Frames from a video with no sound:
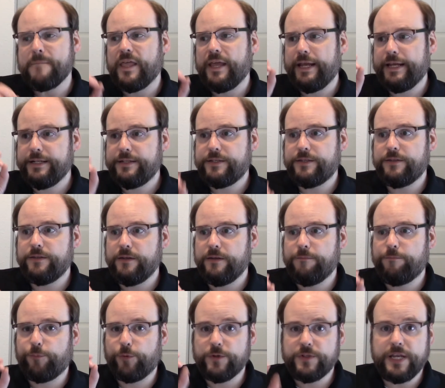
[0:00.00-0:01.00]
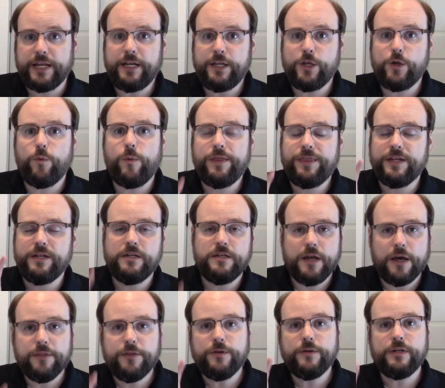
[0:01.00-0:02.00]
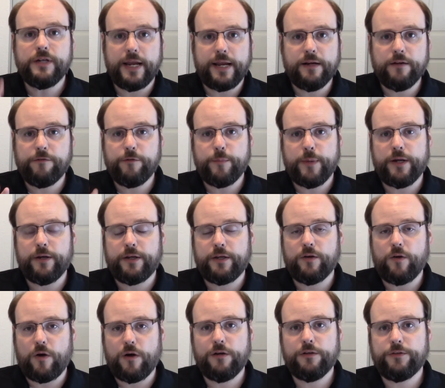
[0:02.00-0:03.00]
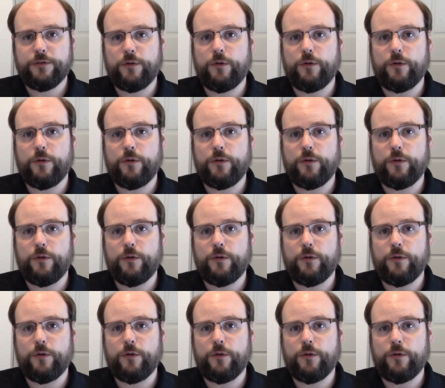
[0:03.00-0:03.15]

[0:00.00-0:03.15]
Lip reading: It's presenting you with another Native American author,